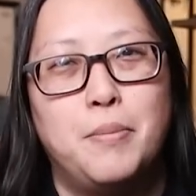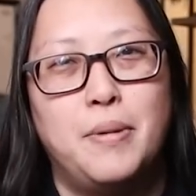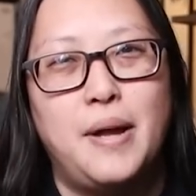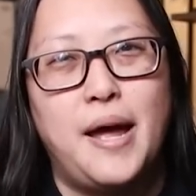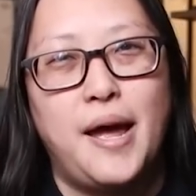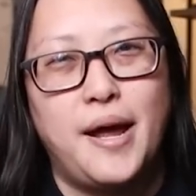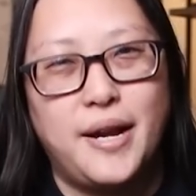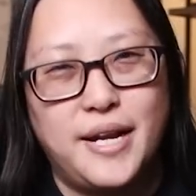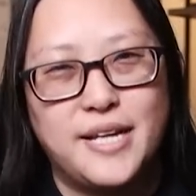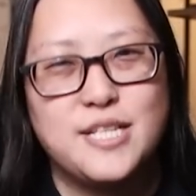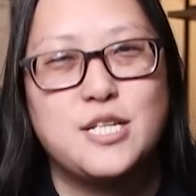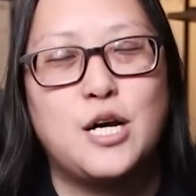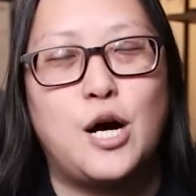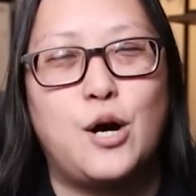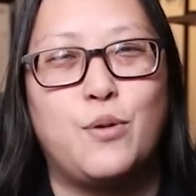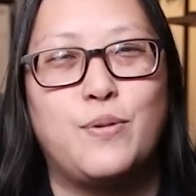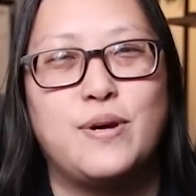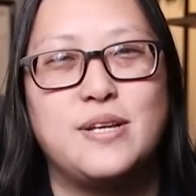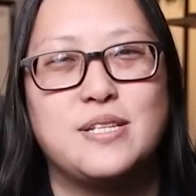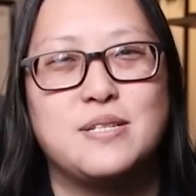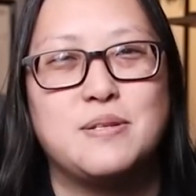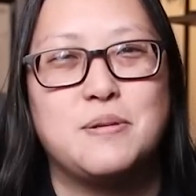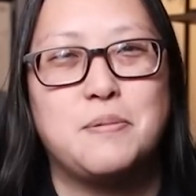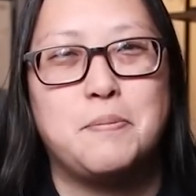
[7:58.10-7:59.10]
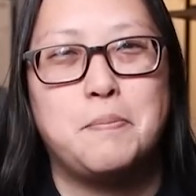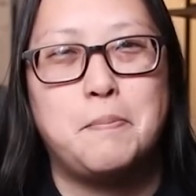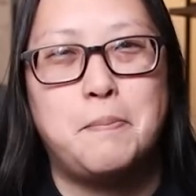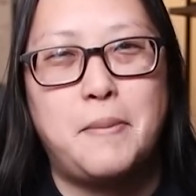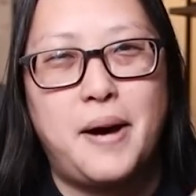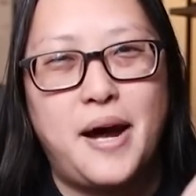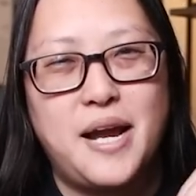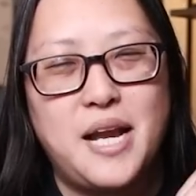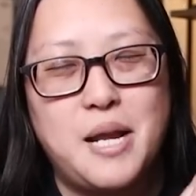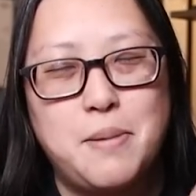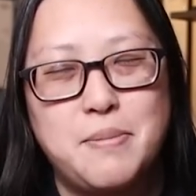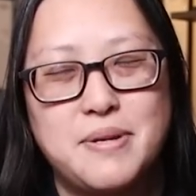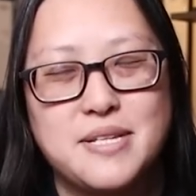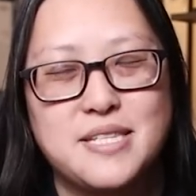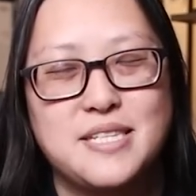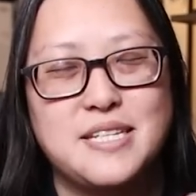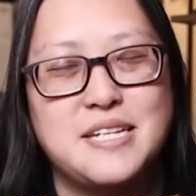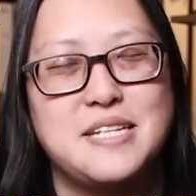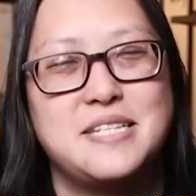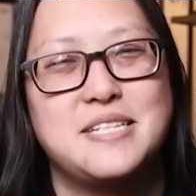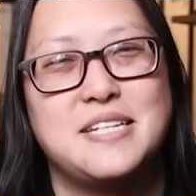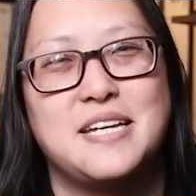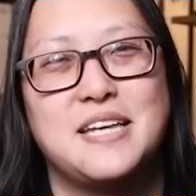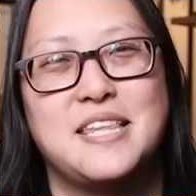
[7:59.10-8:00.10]
And as always, my name is
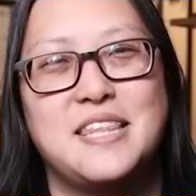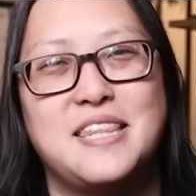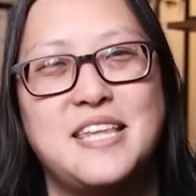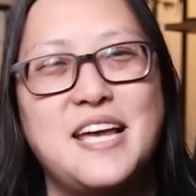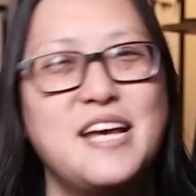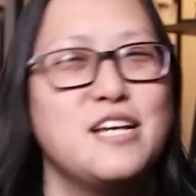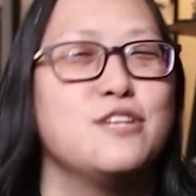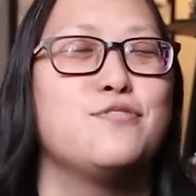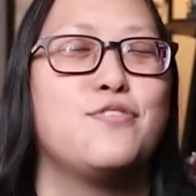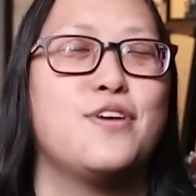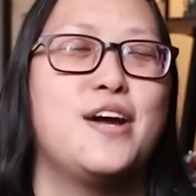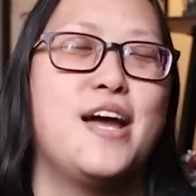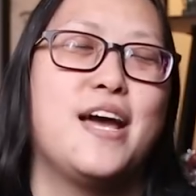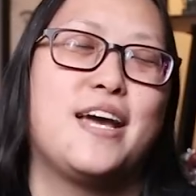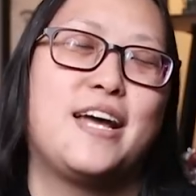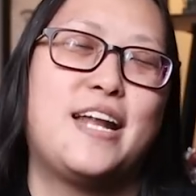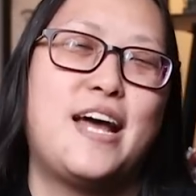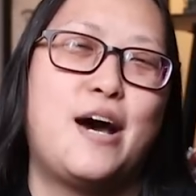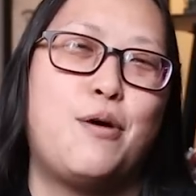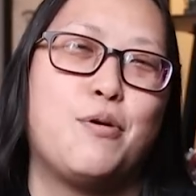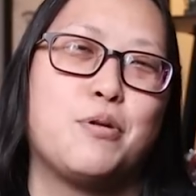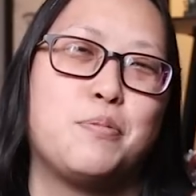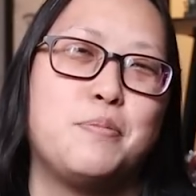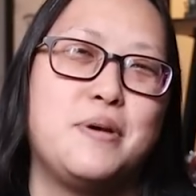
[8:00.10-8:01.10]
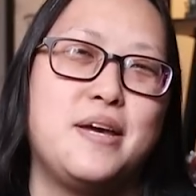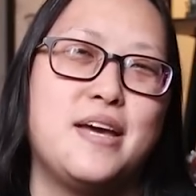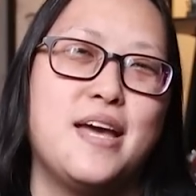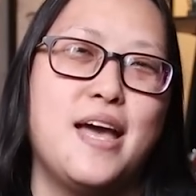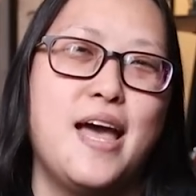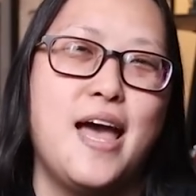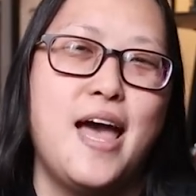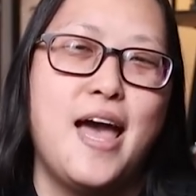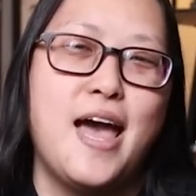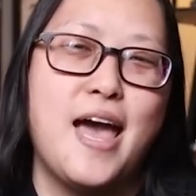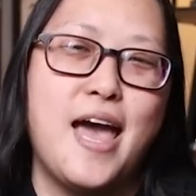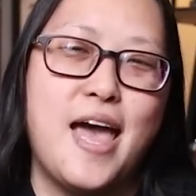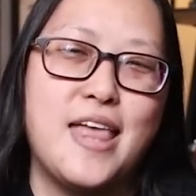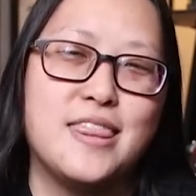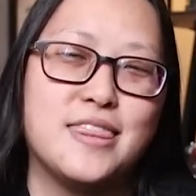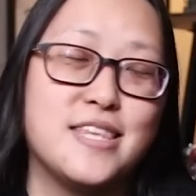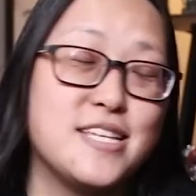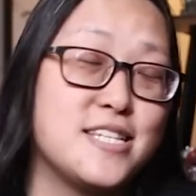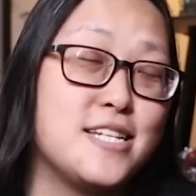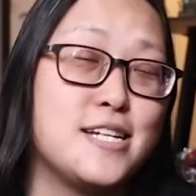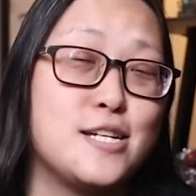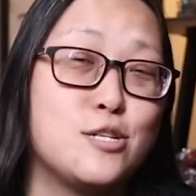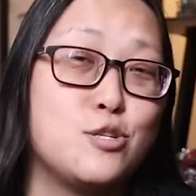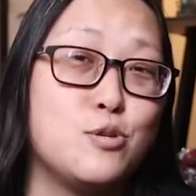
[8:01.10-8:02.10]
Lisa. Thanks for hanging out with me and
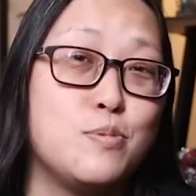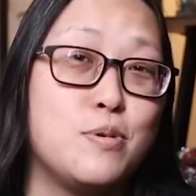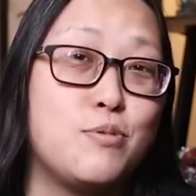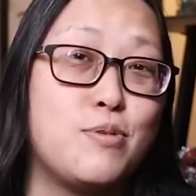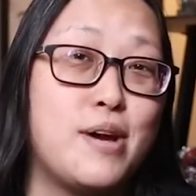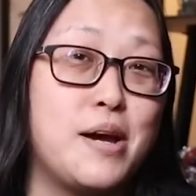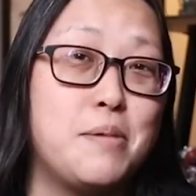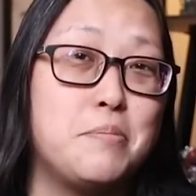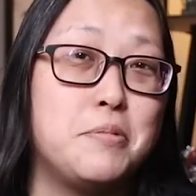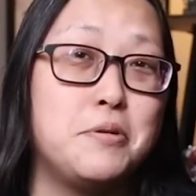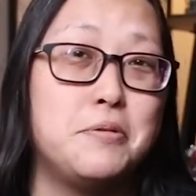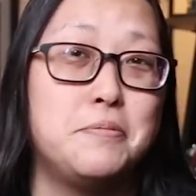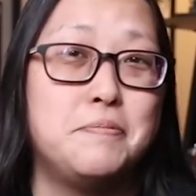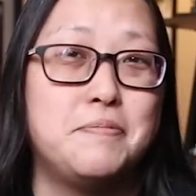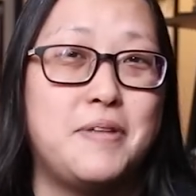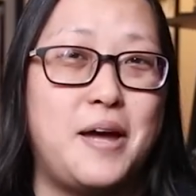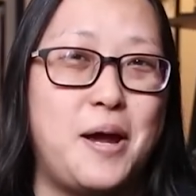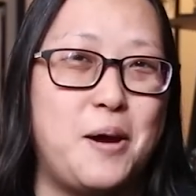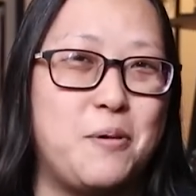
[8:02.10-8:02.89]
listening to me ramble.